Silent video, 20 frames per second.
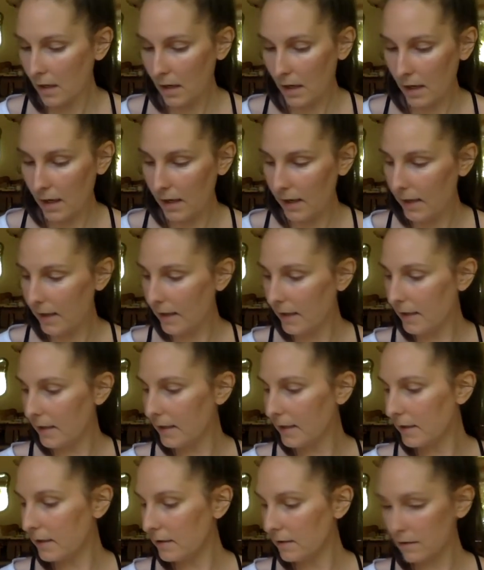
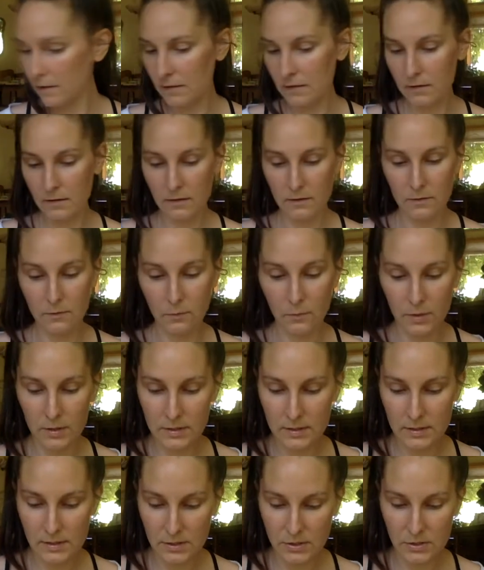I
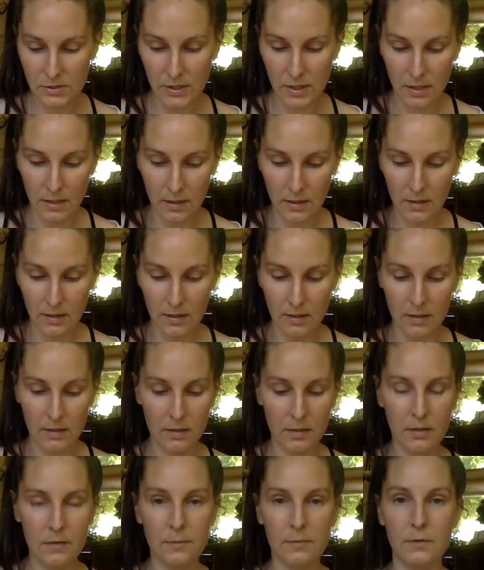wanted to share
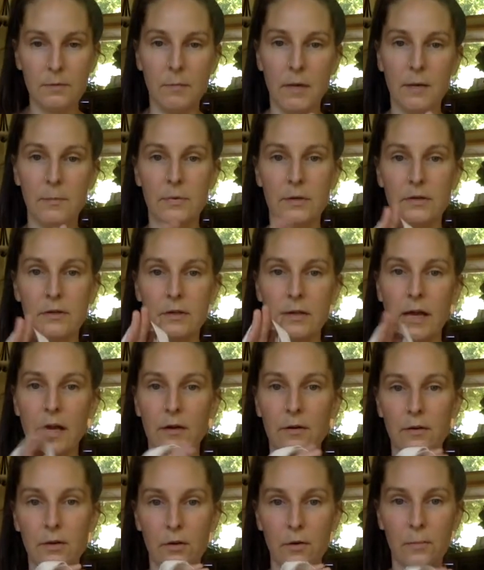my prickly
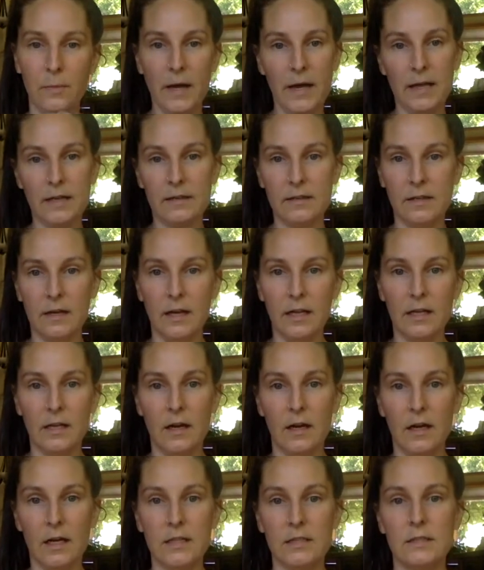alico bag that I
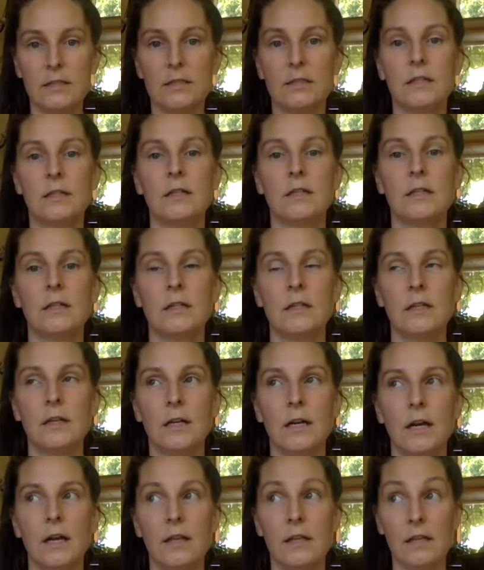got,
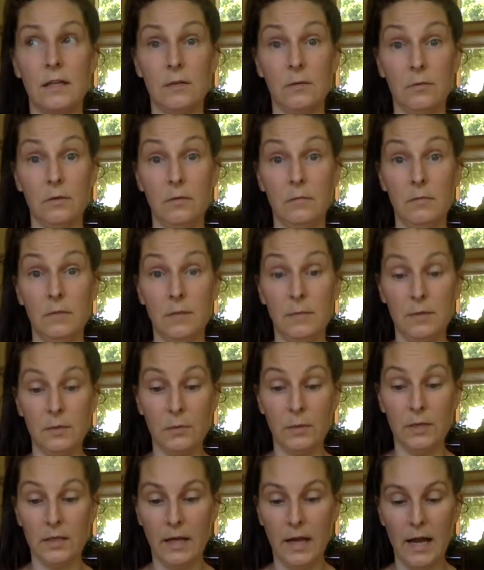I think maybe a
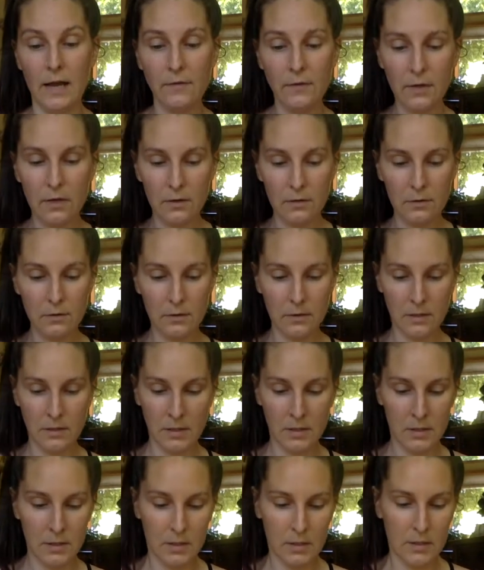week and a half ago.
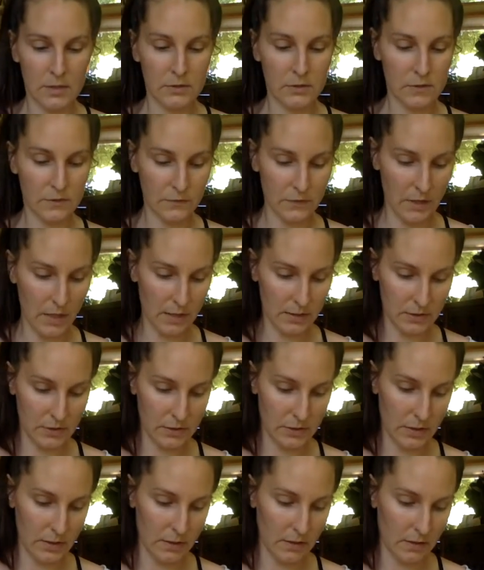Just forgot to
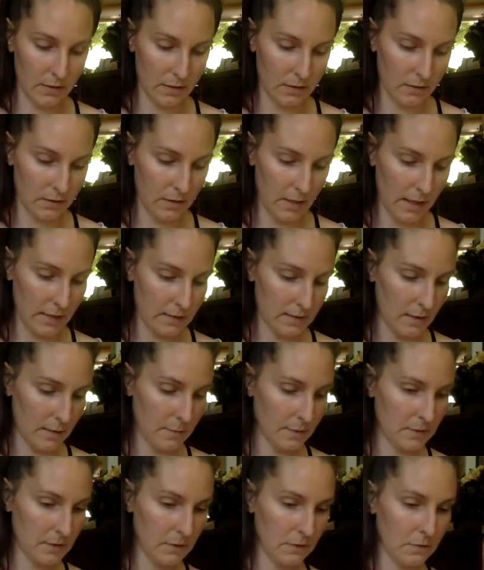share it on the last
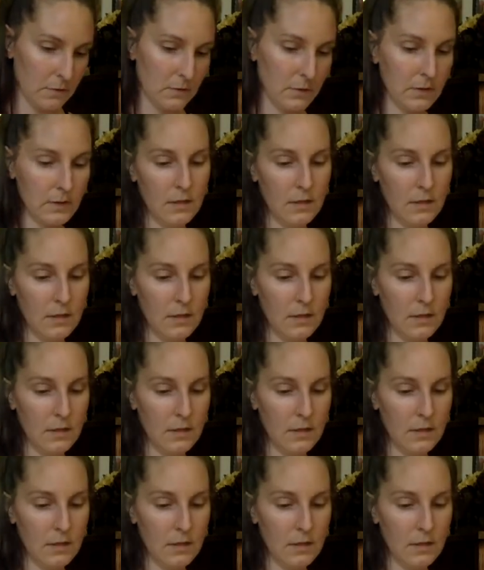episode.